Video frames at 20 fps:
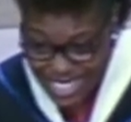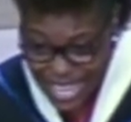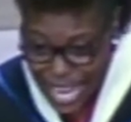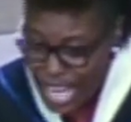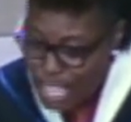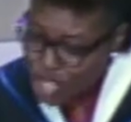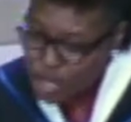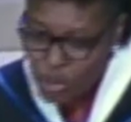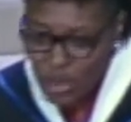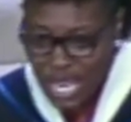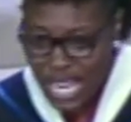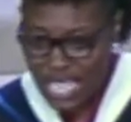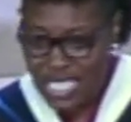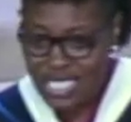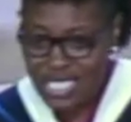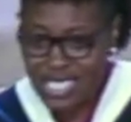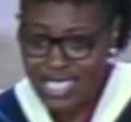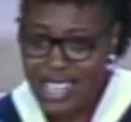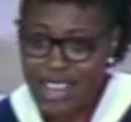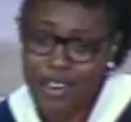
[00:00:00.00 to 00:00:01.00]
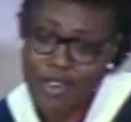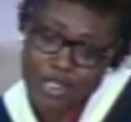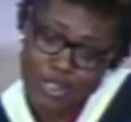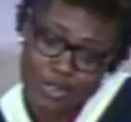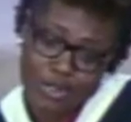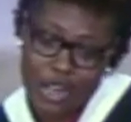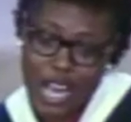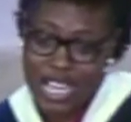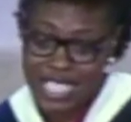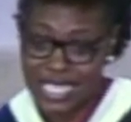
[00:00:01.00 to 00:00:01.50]
And you can't just say,
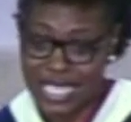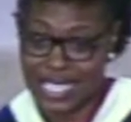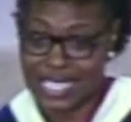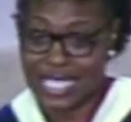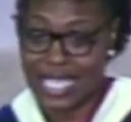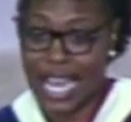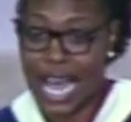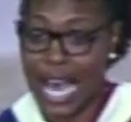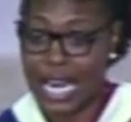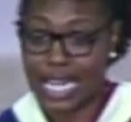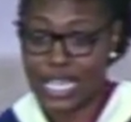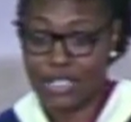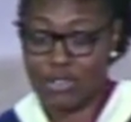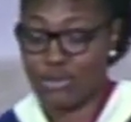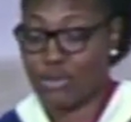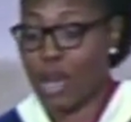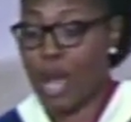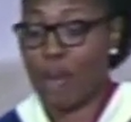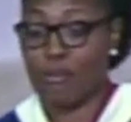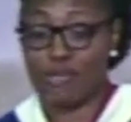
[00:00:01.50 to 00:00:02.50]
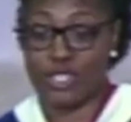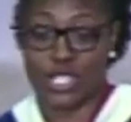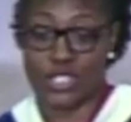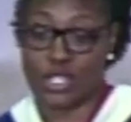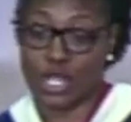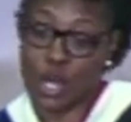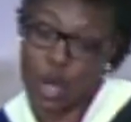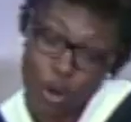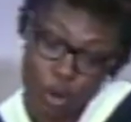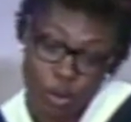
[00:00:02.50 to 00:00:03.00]
I just got it. I'm
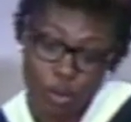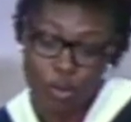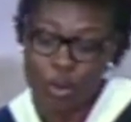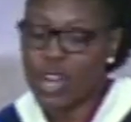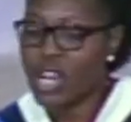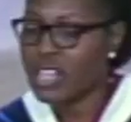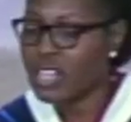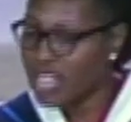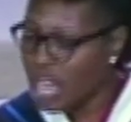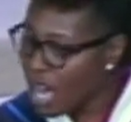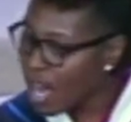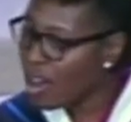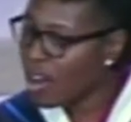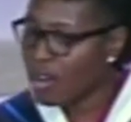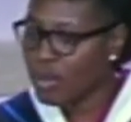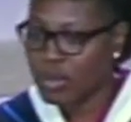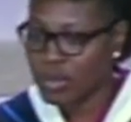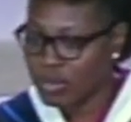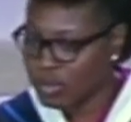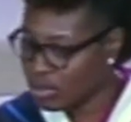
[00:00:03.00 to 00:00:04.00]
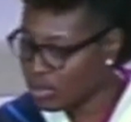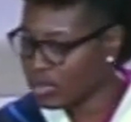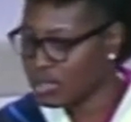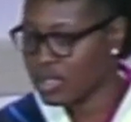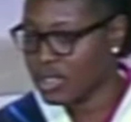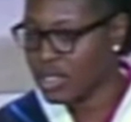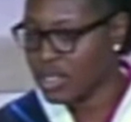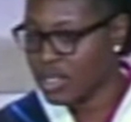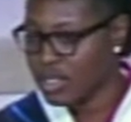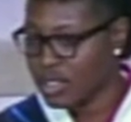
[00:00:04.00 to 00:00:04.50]
just cool. No.
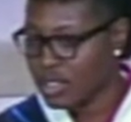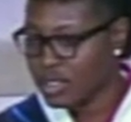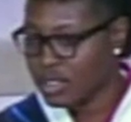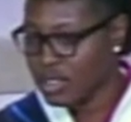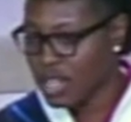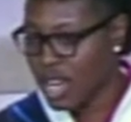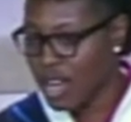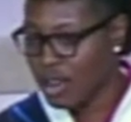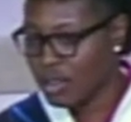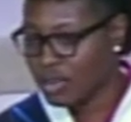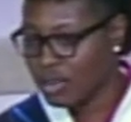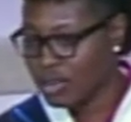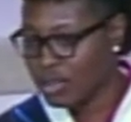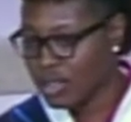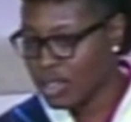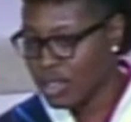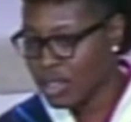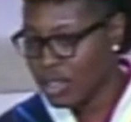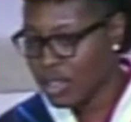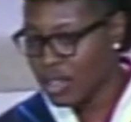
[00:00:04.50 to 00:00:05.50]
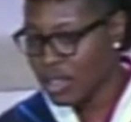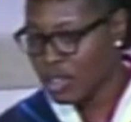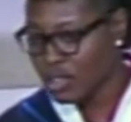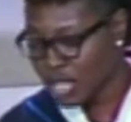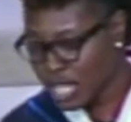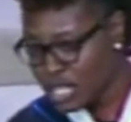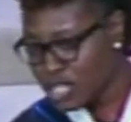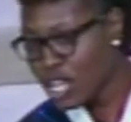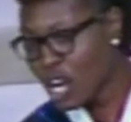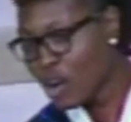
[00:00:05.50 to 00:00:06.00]
You
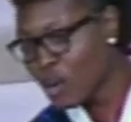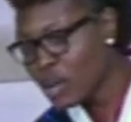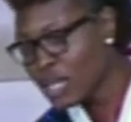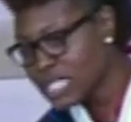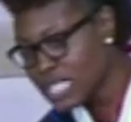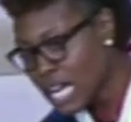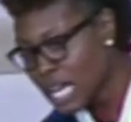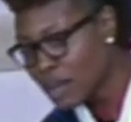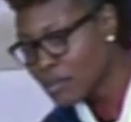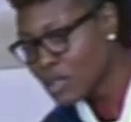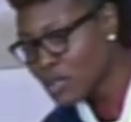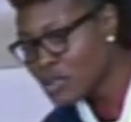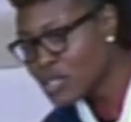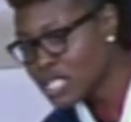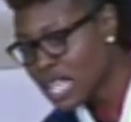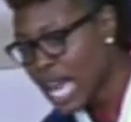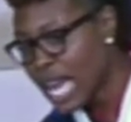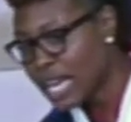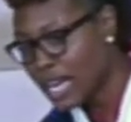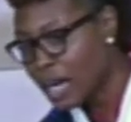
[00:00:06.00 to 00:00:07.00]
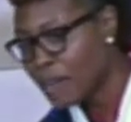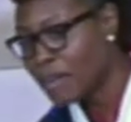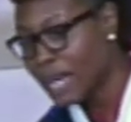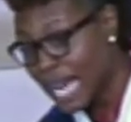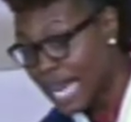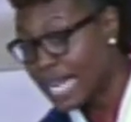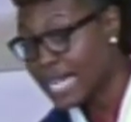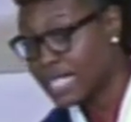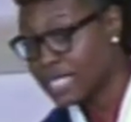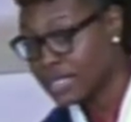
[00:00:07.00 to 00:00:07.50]
need to go on and tell them you stayed up
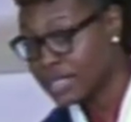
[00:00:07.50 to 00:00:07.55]
late.